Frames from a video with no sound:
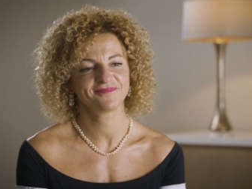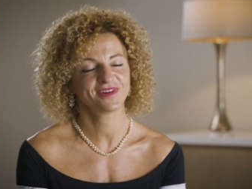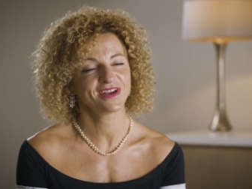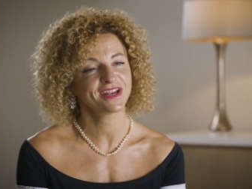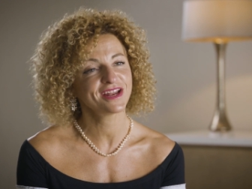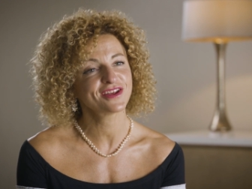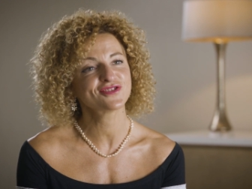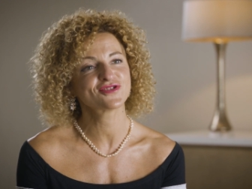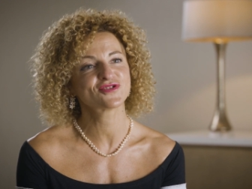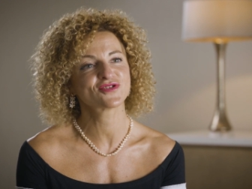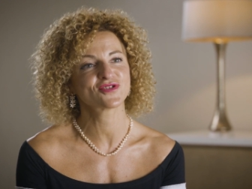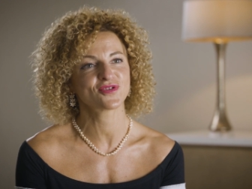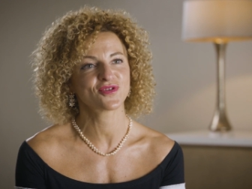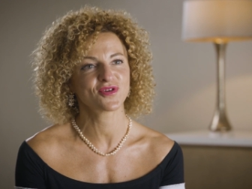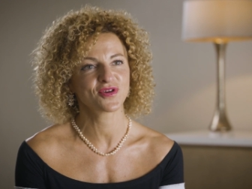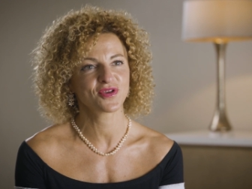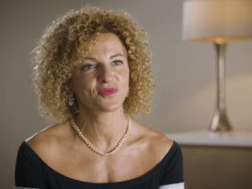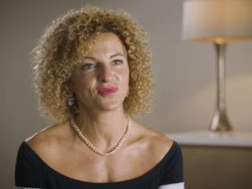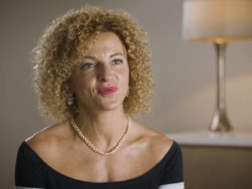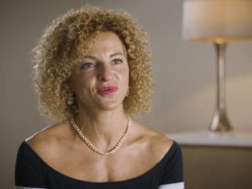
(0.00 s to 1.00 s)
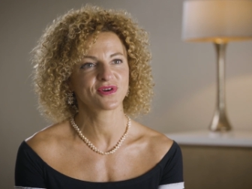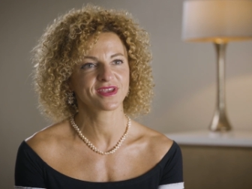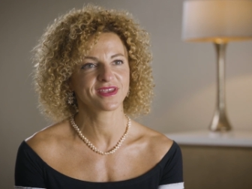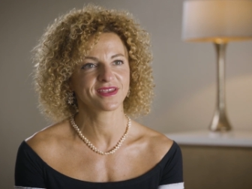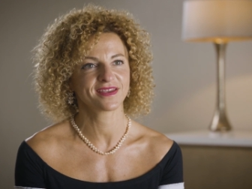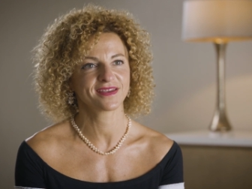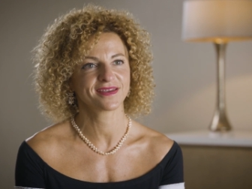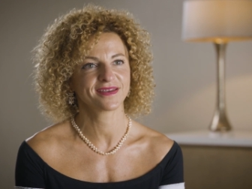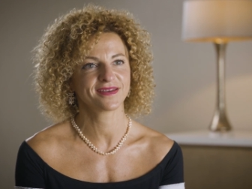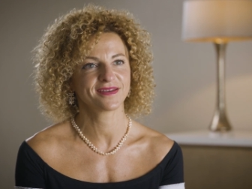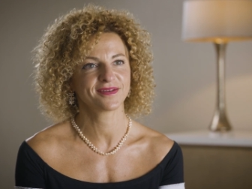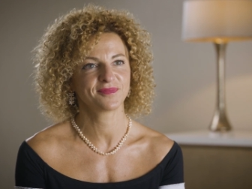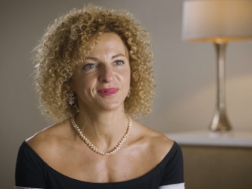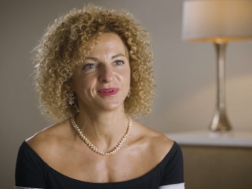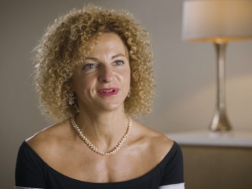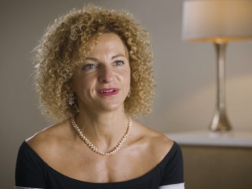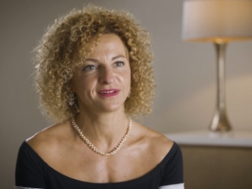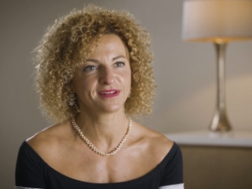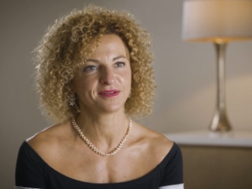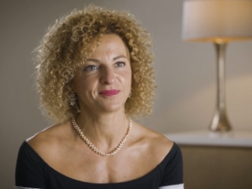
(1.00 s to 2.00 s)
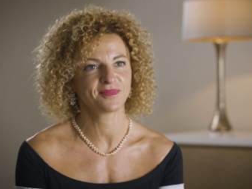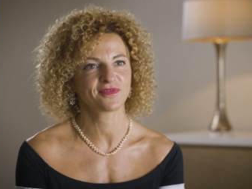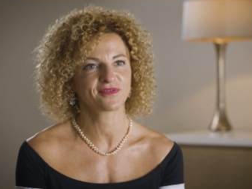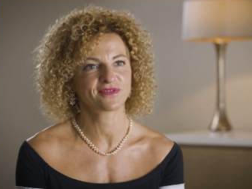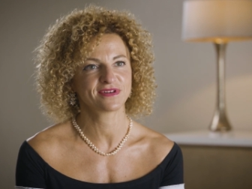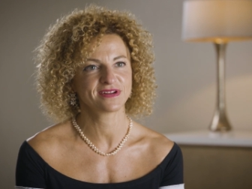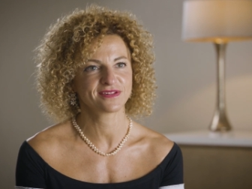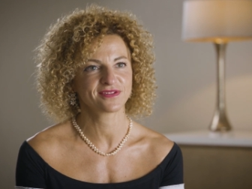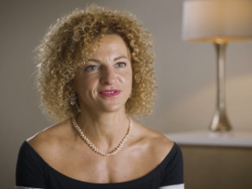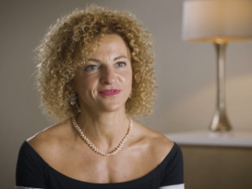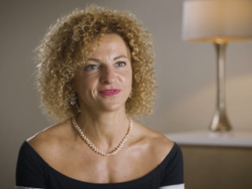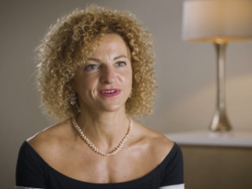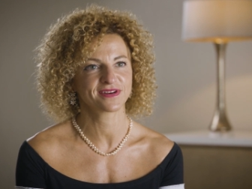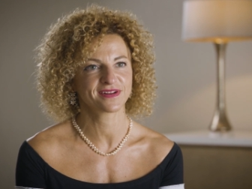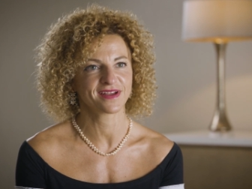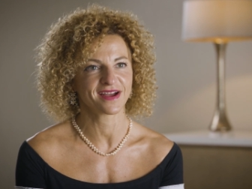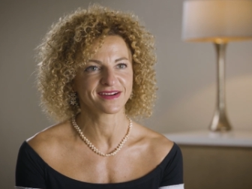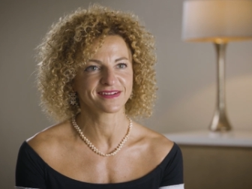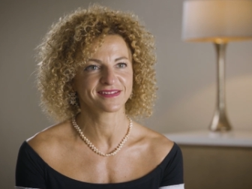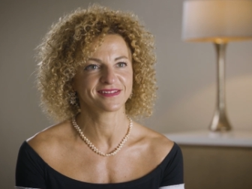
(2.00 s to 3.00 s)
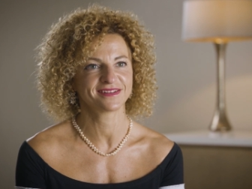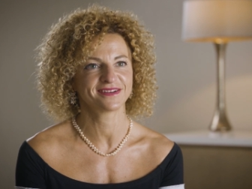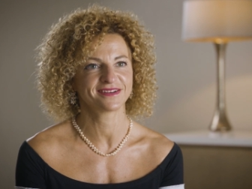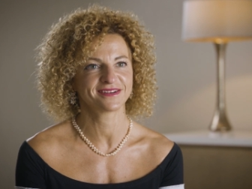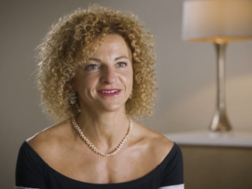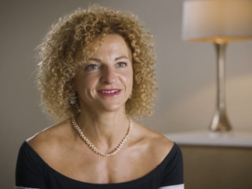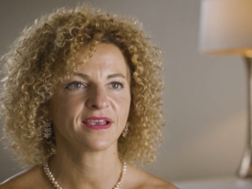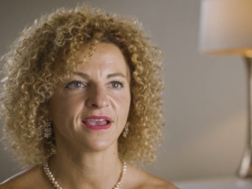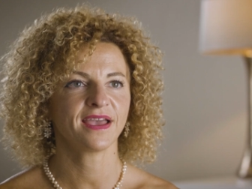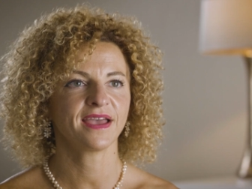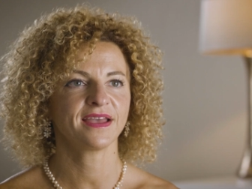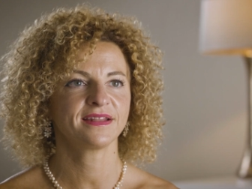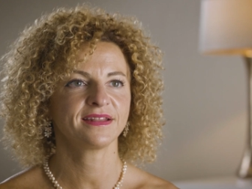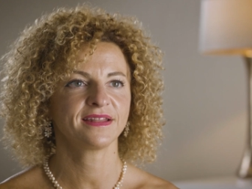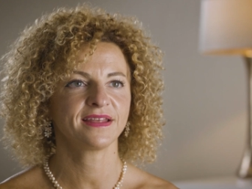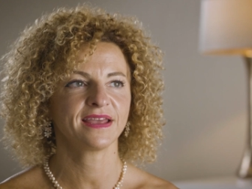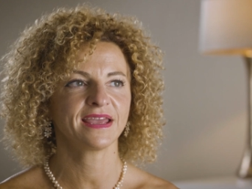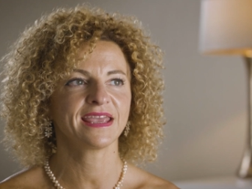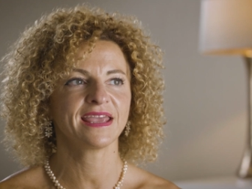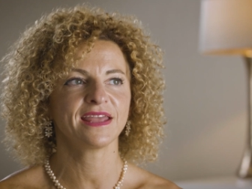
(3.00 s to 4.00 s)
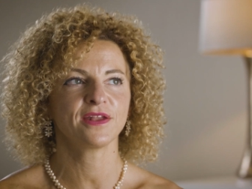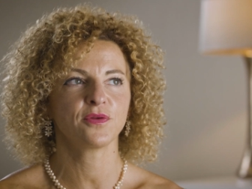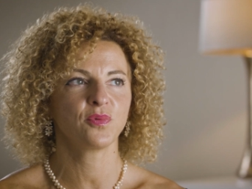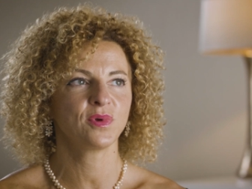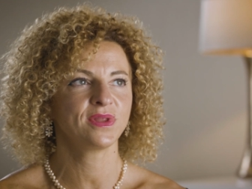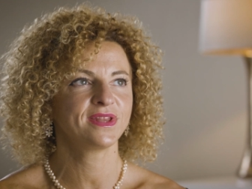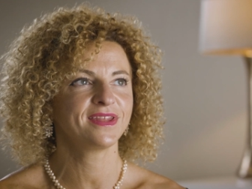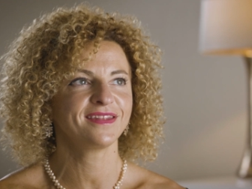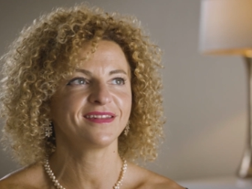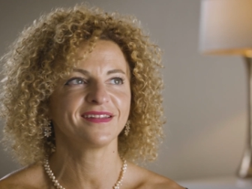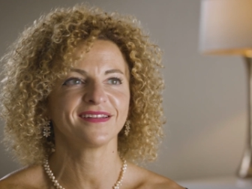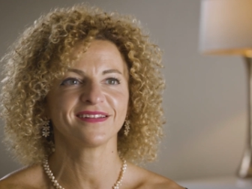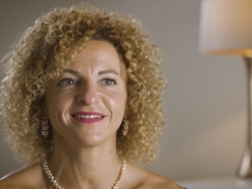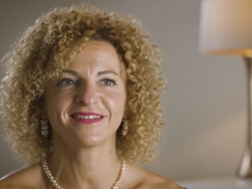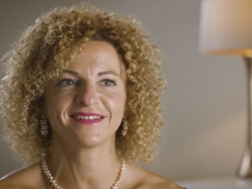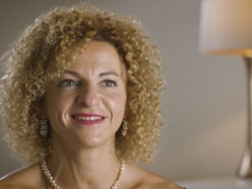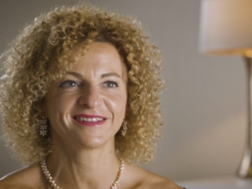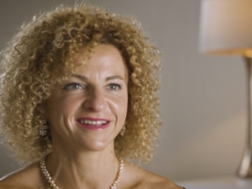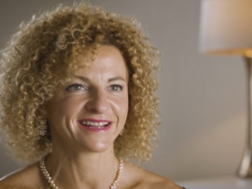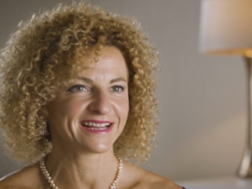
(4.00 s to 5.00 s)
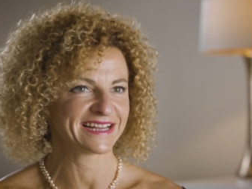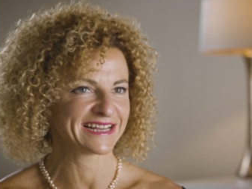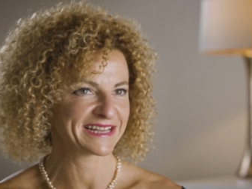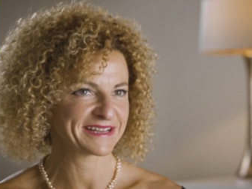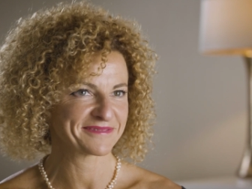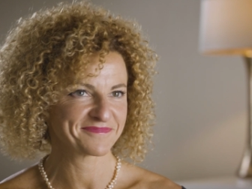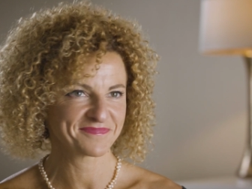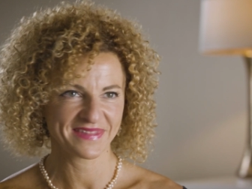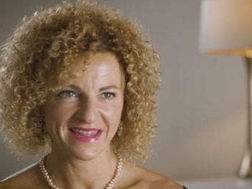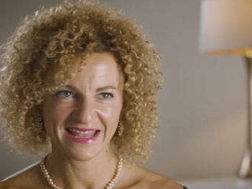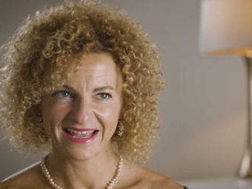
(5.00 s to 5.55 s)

really enjoy working uh, with the team of Christopher Gardner. And again, we didn't. Uh,